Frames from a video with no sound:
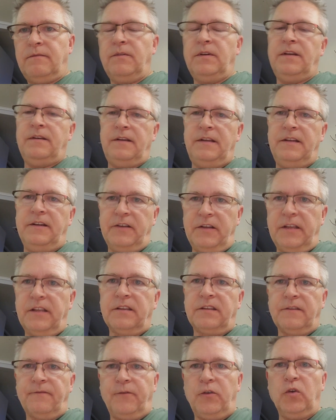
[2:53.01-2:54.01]
Needed to
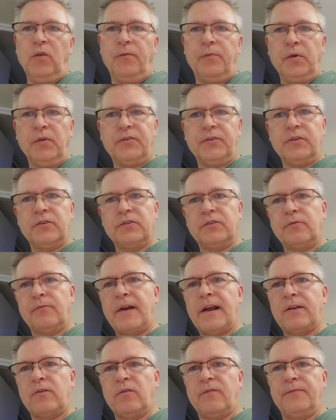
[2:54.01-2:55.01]
get the fuel filters, the
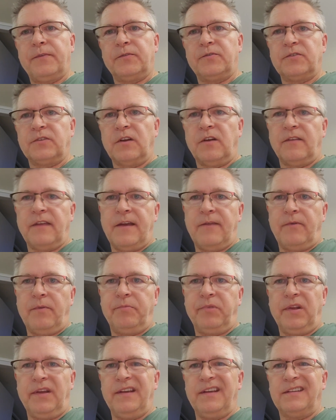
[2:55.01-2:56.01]
rack core filters, all that
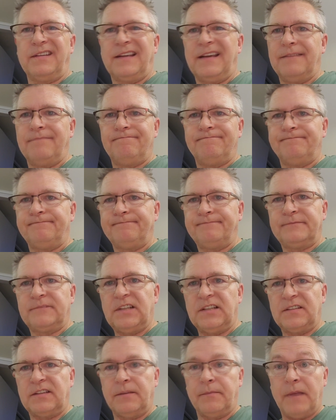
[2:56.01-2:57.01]
replaced.
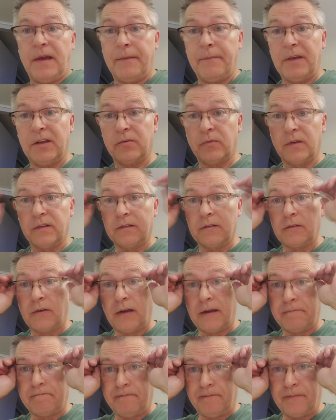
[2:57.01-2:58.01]
That's something I mess with, so
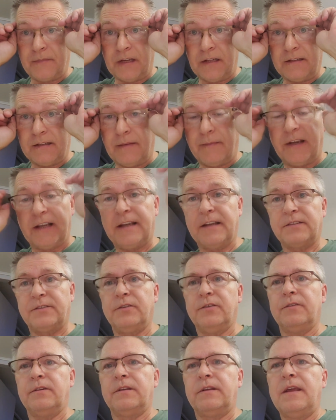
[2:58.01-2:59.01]
I just had my guys
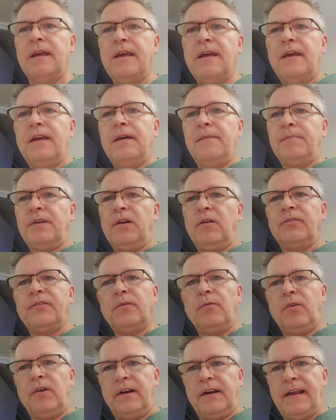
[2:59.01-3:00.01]
do it. But I
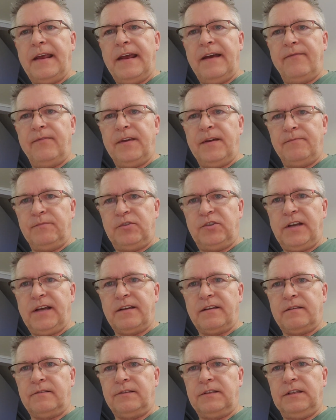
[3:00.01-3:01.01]
also wanted to have them
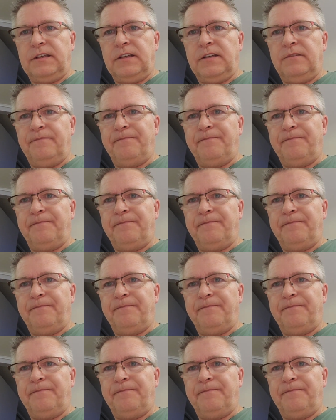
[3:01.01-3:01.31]
check the